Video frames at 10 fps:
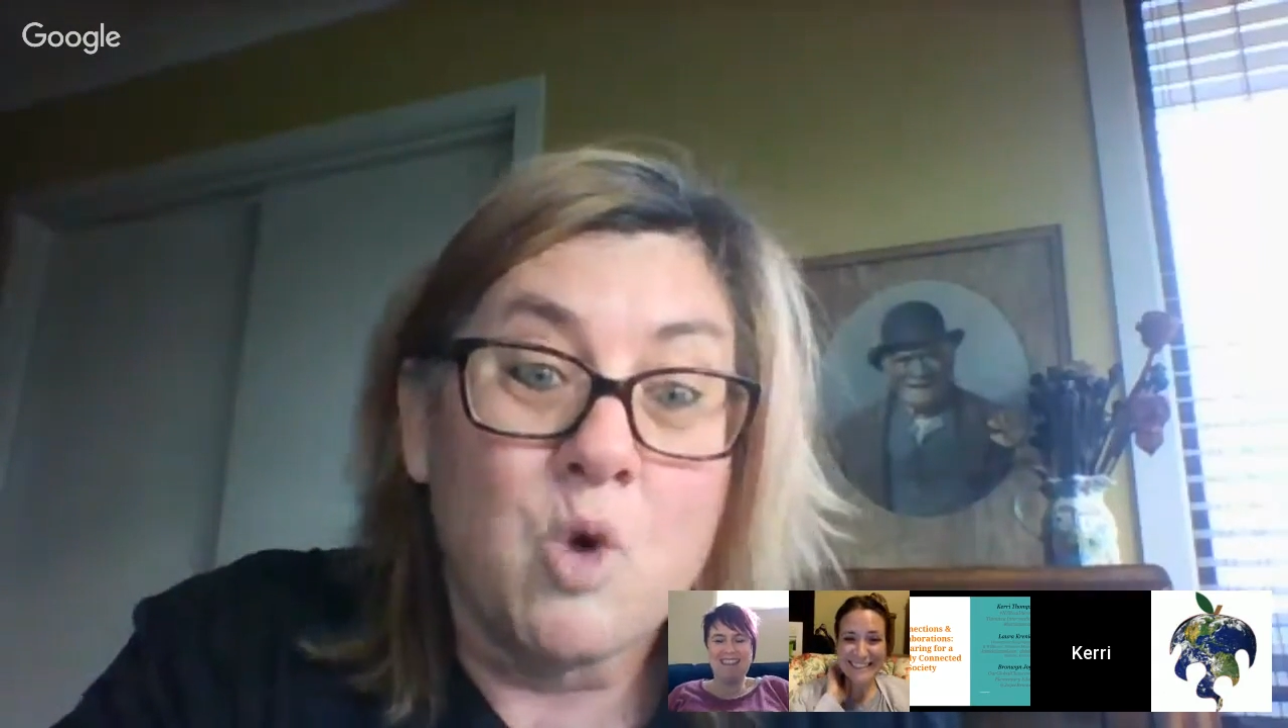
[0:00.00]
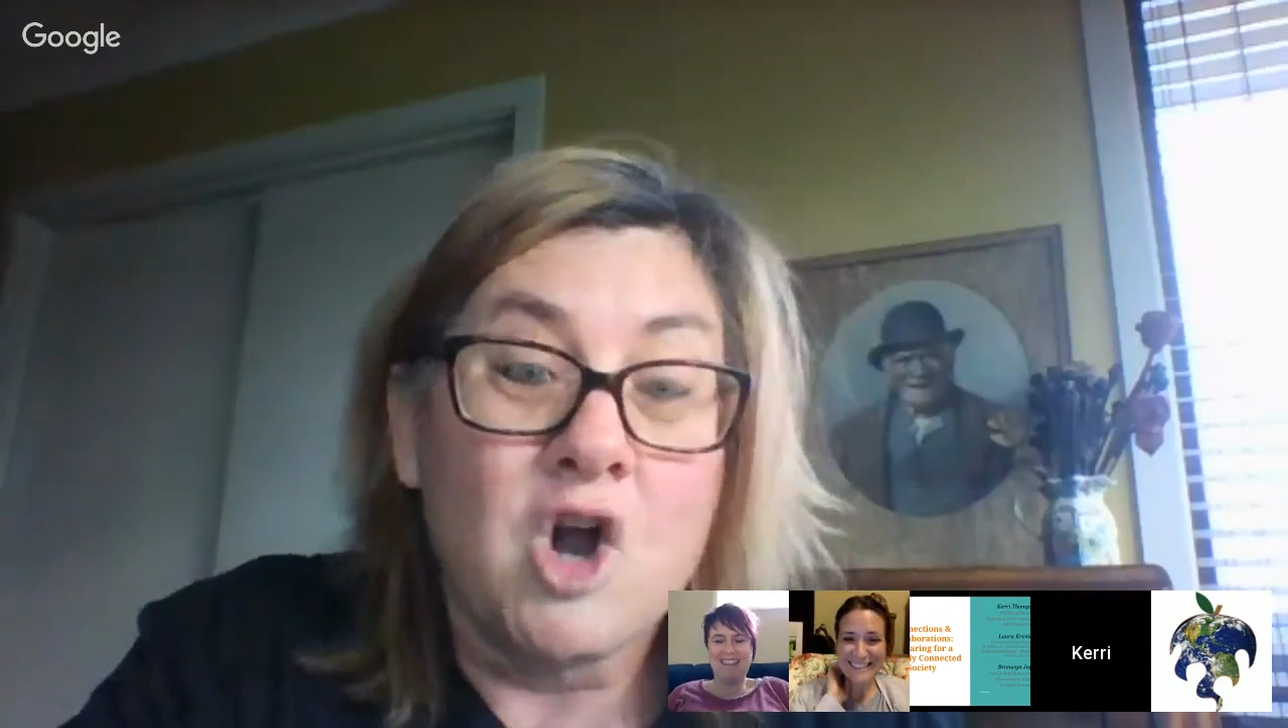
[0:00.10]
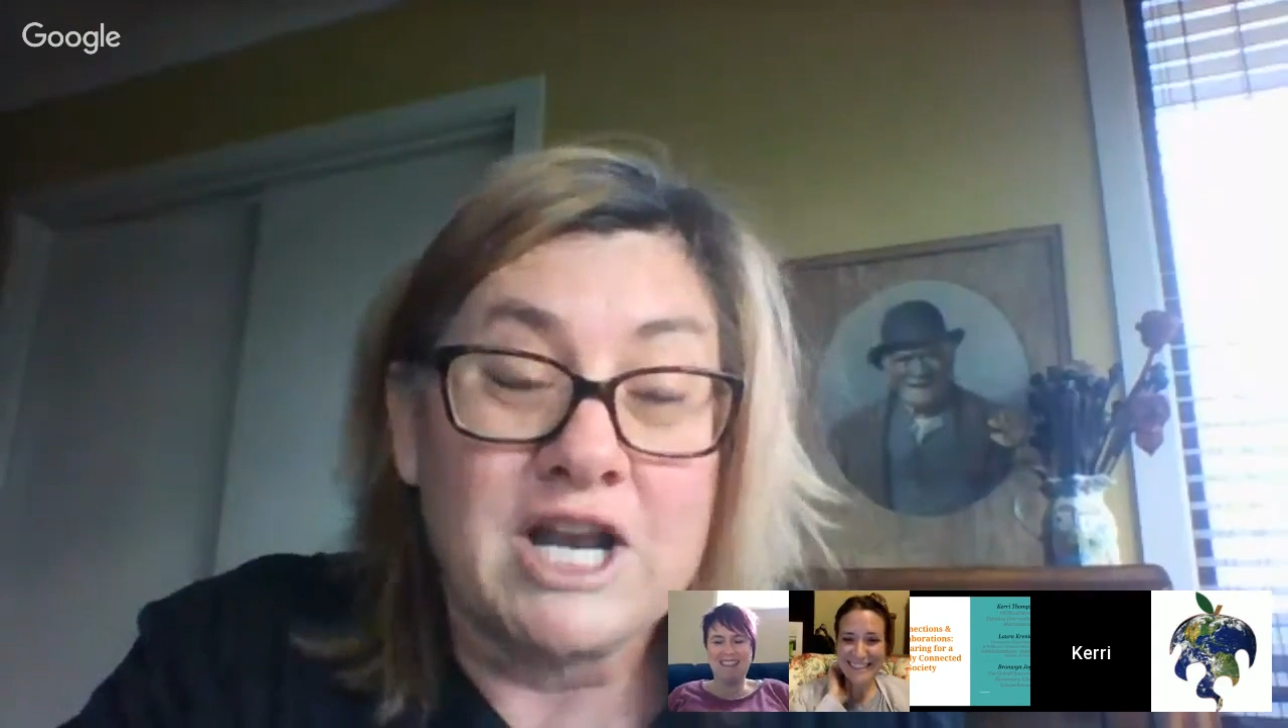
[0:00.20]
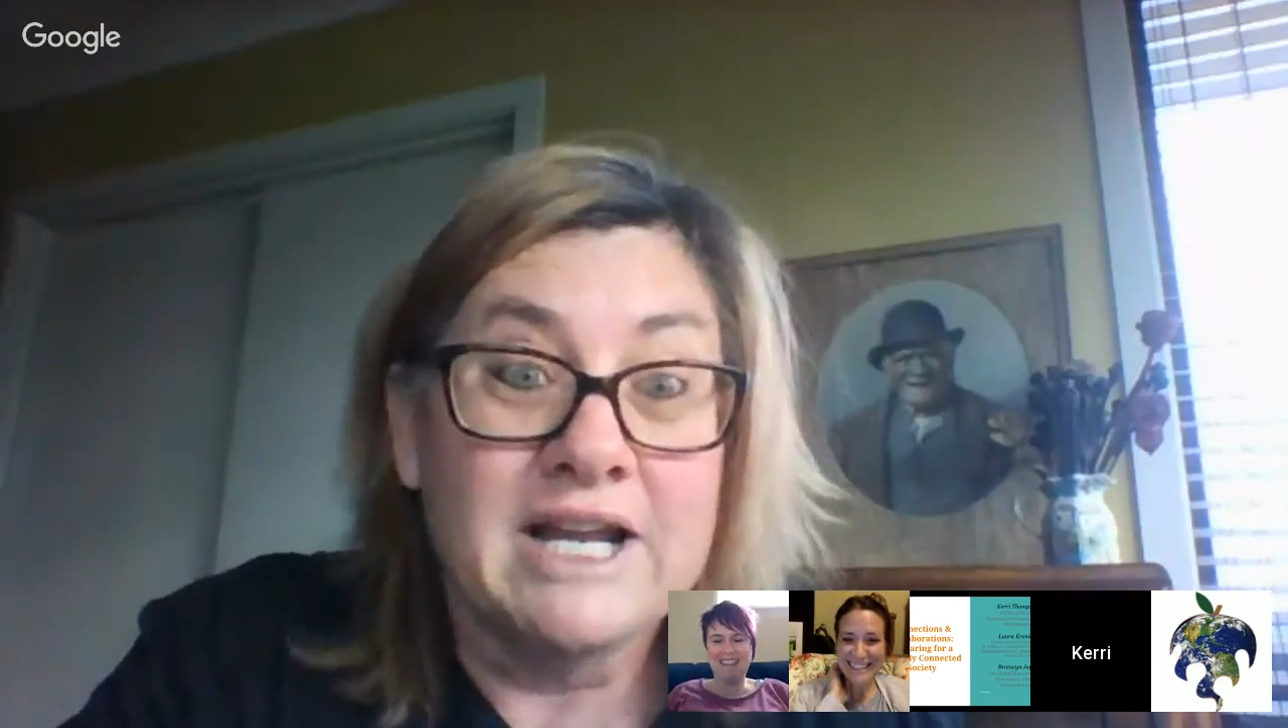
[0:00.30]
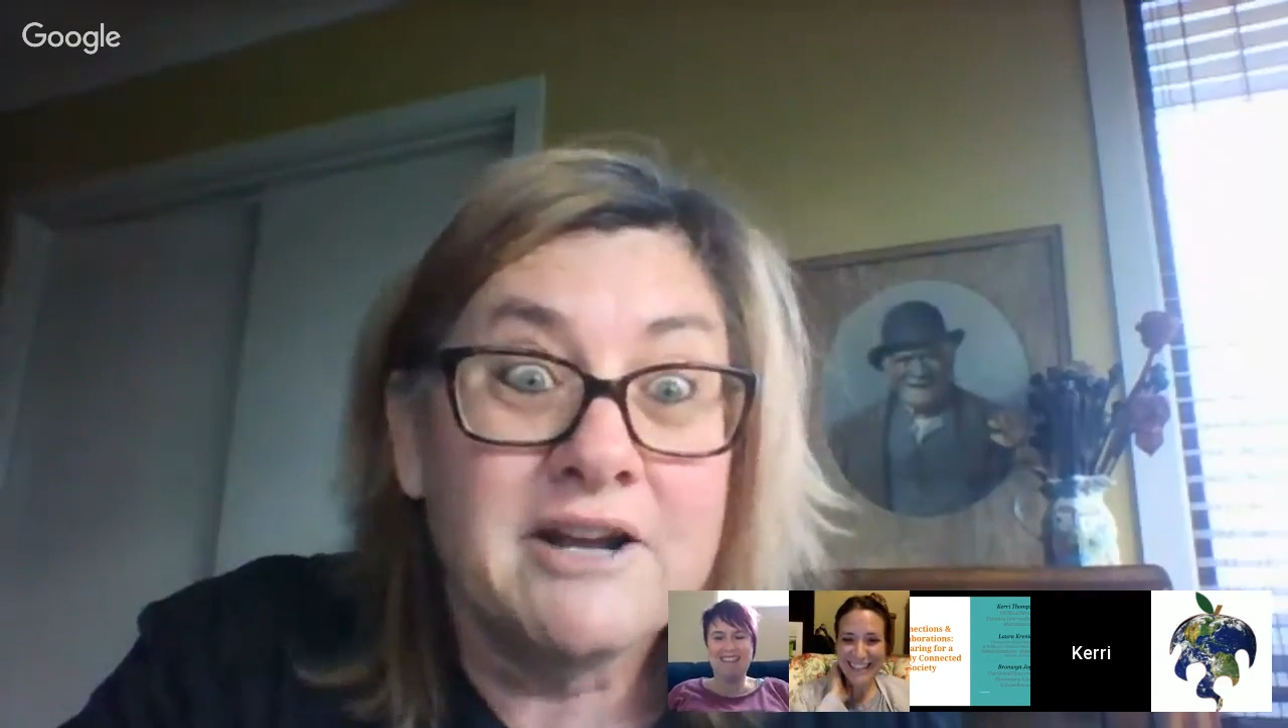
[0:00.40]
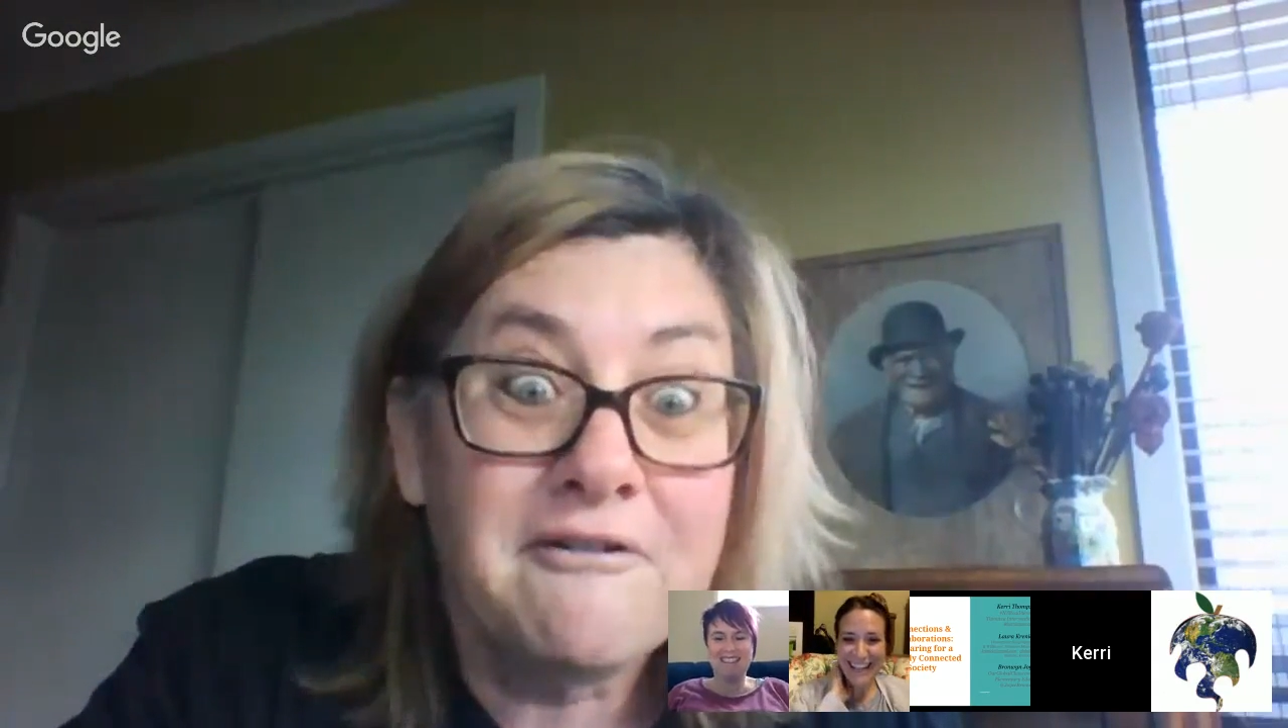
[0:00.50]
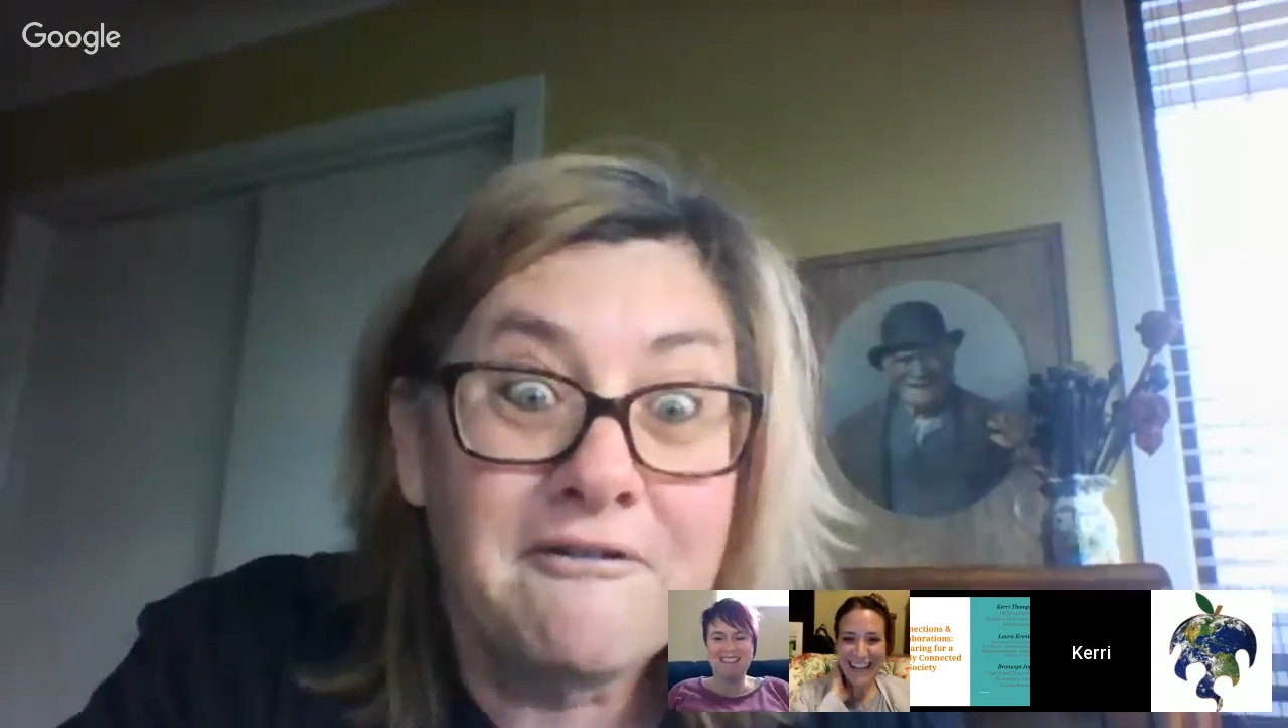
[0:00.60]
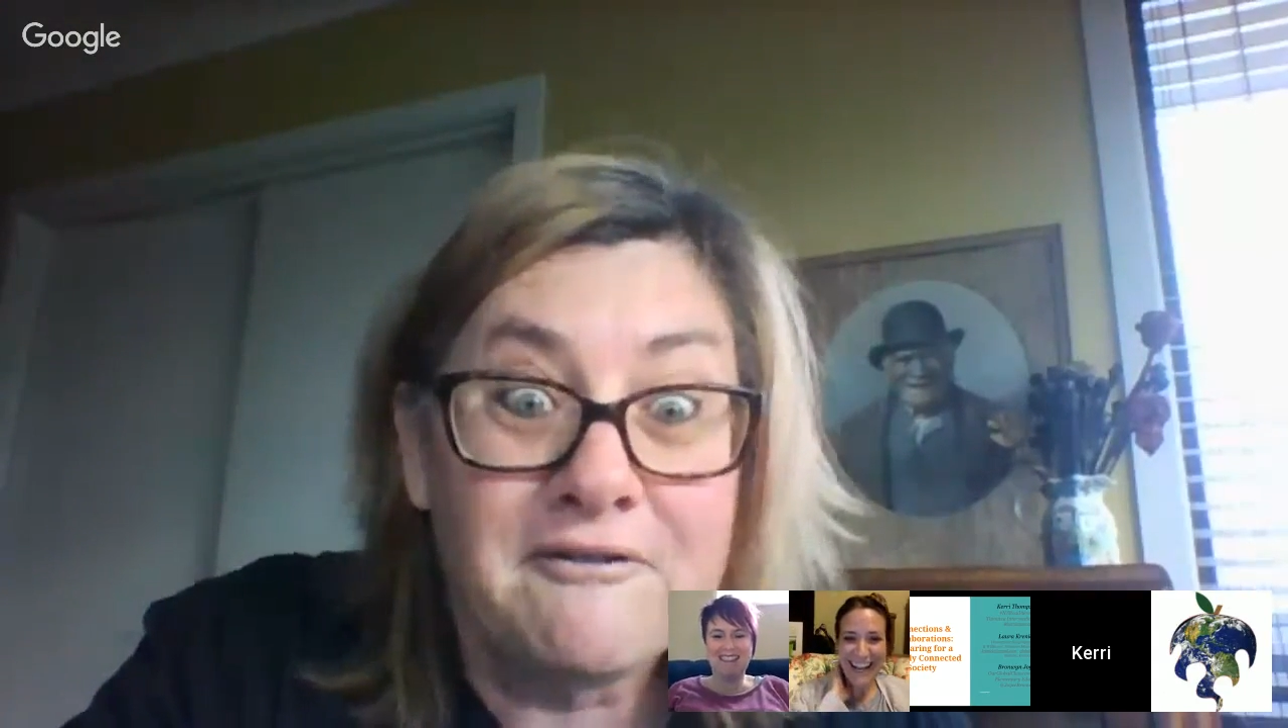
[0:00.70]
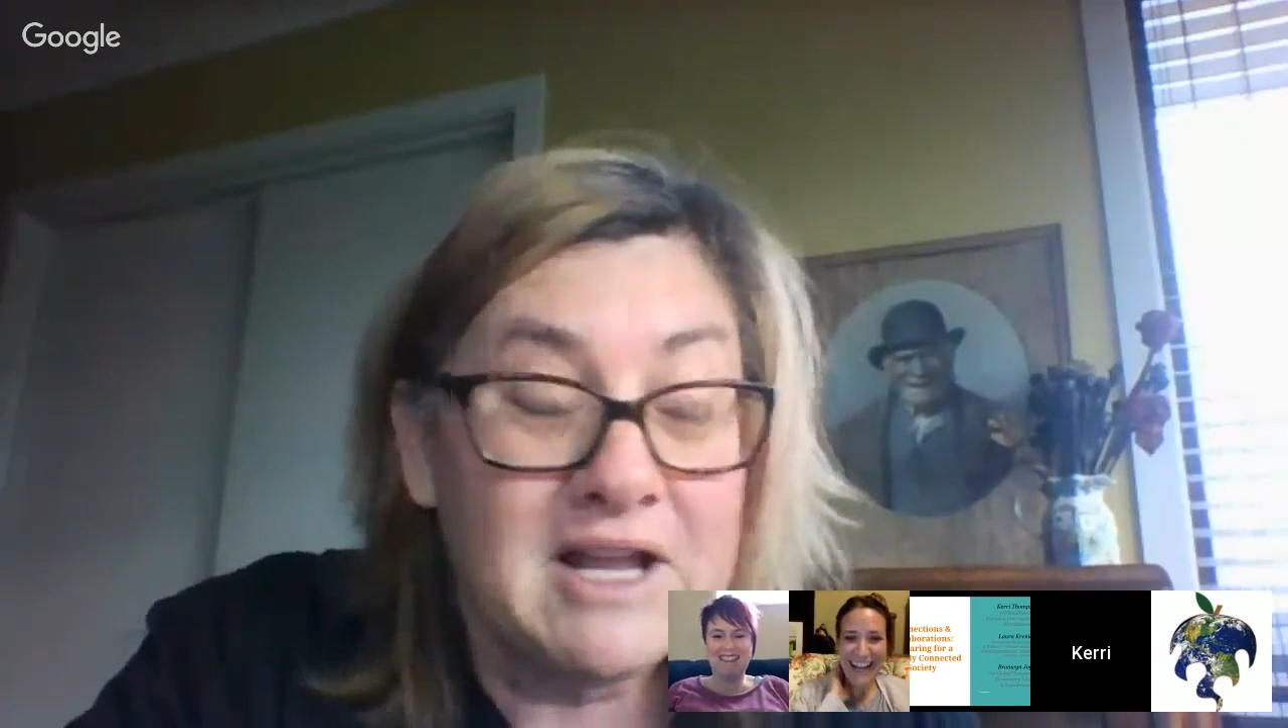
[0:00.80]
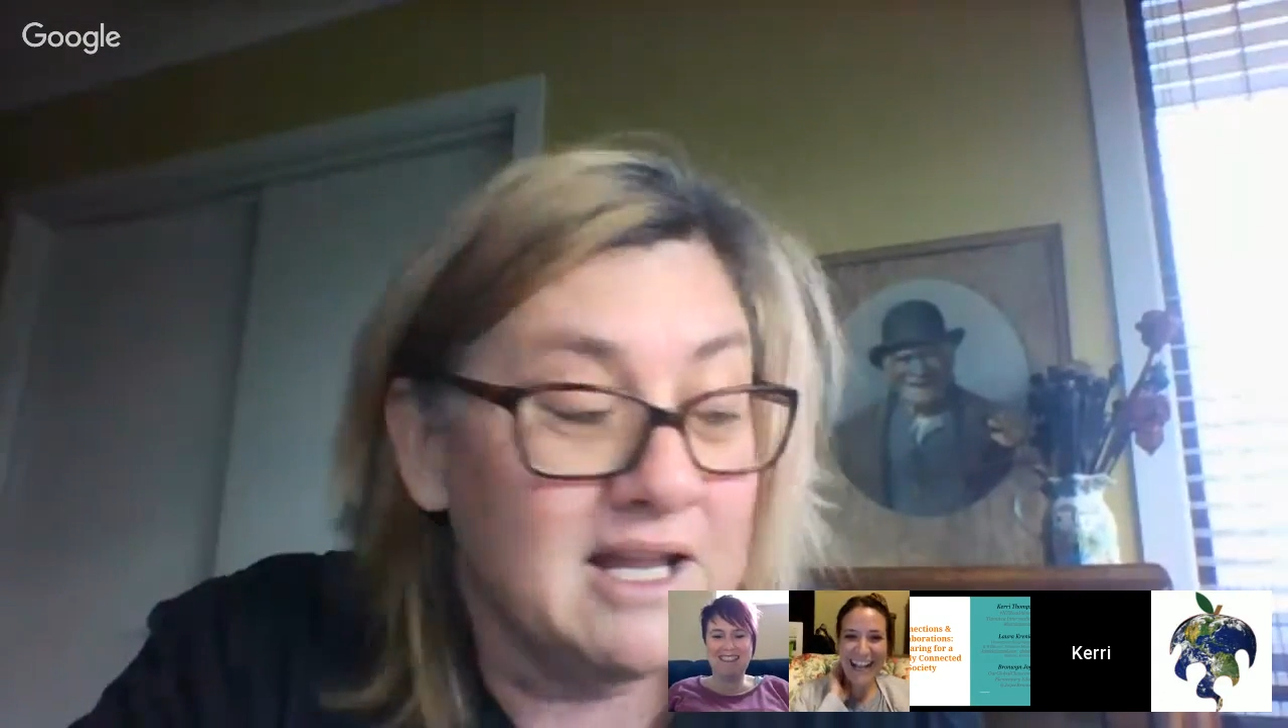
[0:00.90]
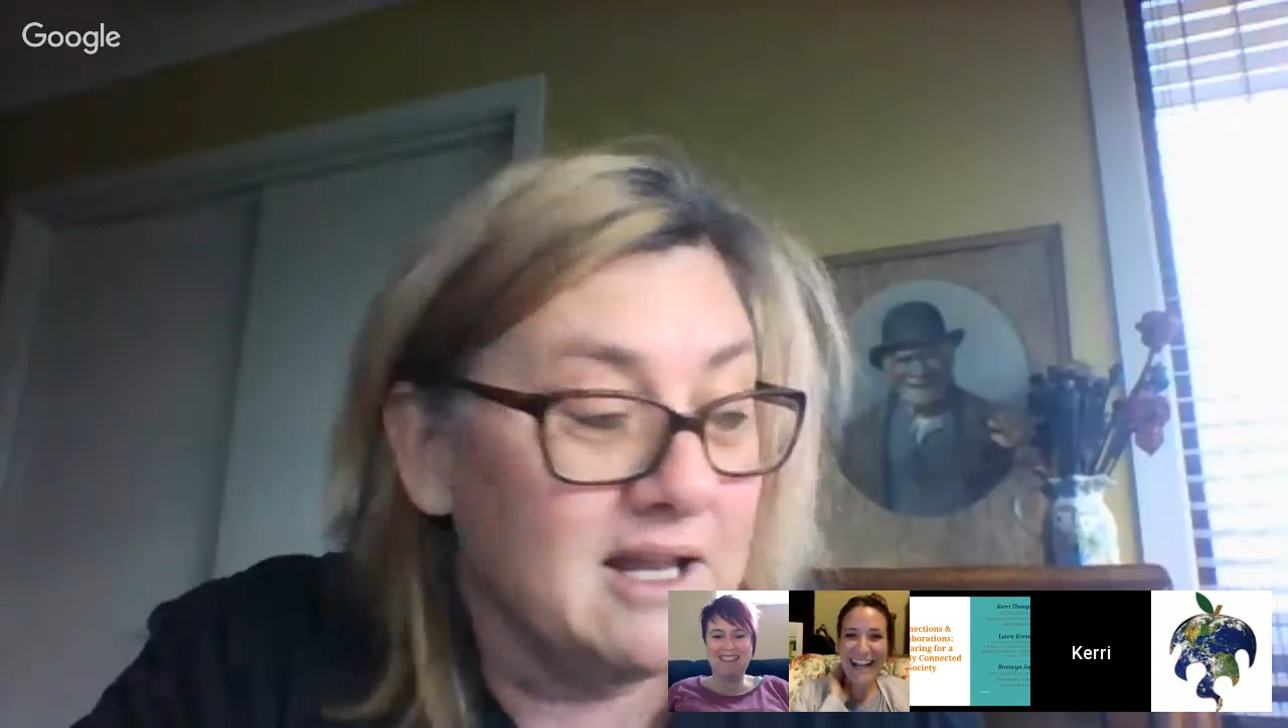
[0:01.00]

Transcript: What If?